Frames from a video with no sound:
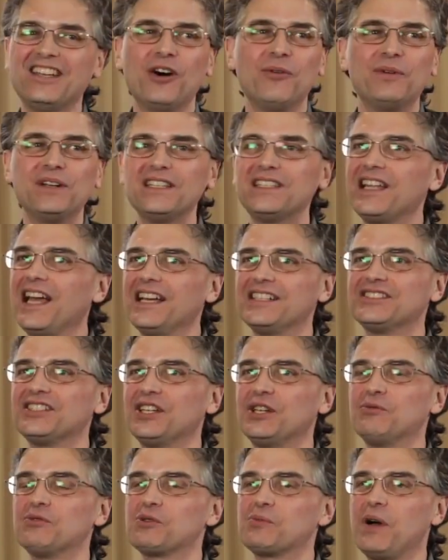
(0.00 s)
nobody takes
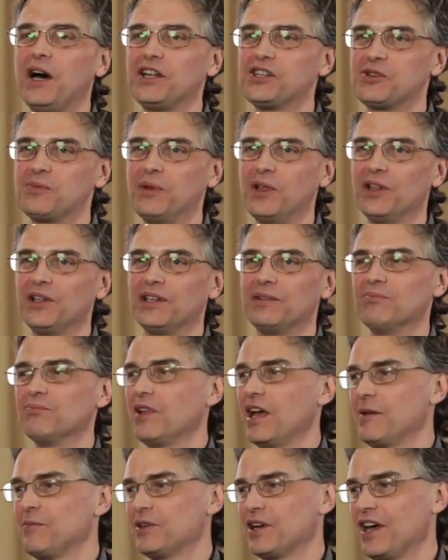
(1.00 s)
any responsibility.
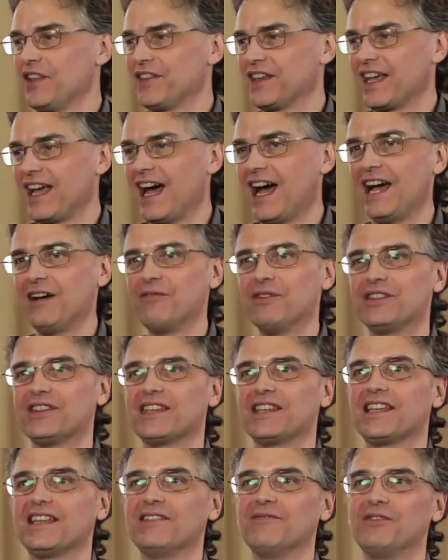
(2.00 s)
Blame it on the guy with
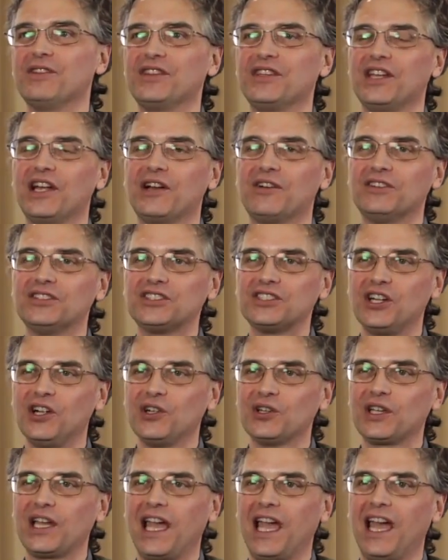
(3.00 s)
the
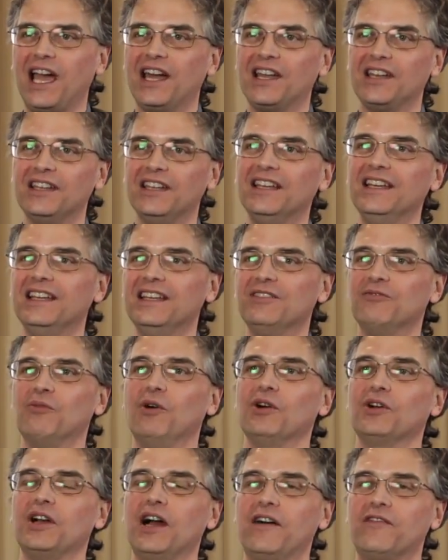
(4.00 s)
aerosol can,
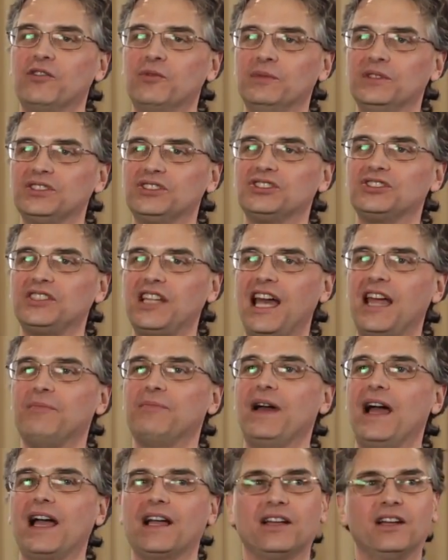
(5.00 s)
while governments stand
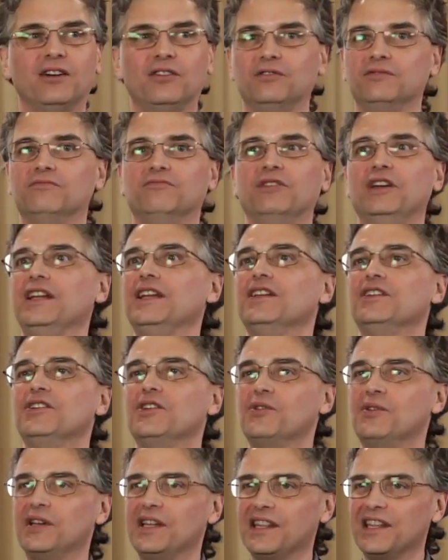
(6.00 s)
back and go, we didn't
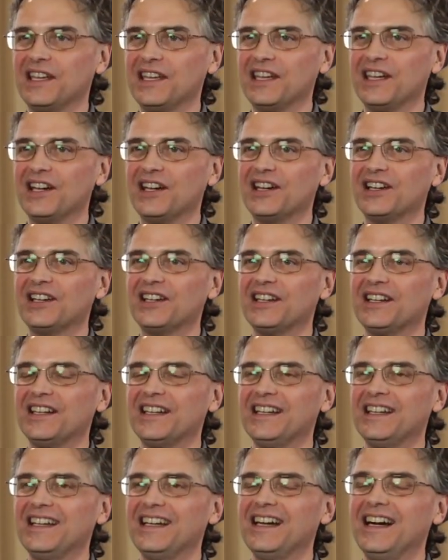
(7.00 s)
do anything here.
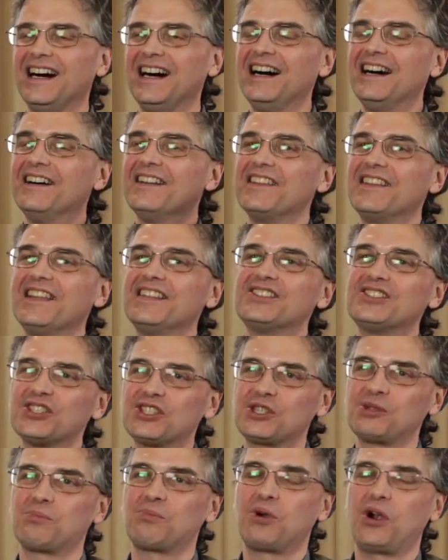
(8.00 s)
This
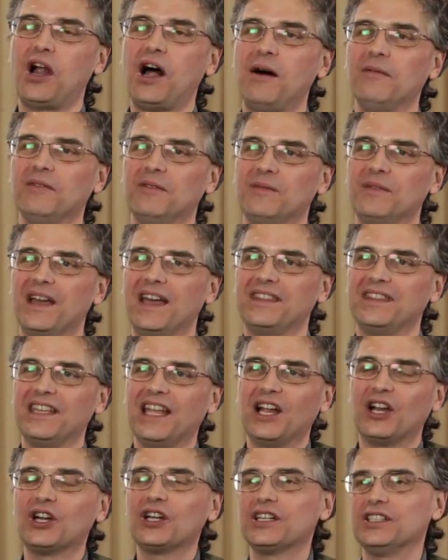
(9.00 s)
is the problem and the
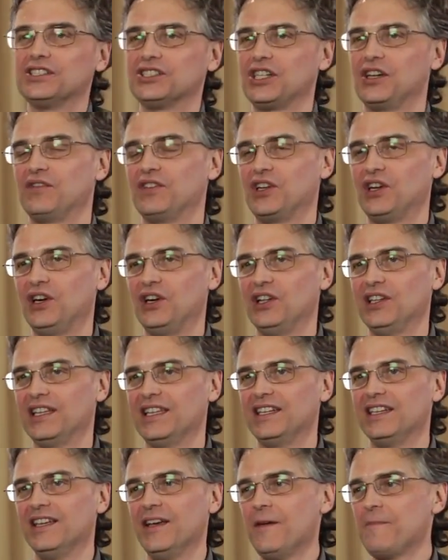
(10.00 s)
arrogance of it all.
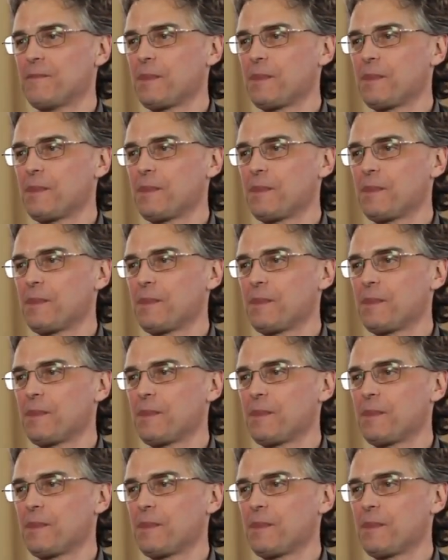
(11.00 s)
And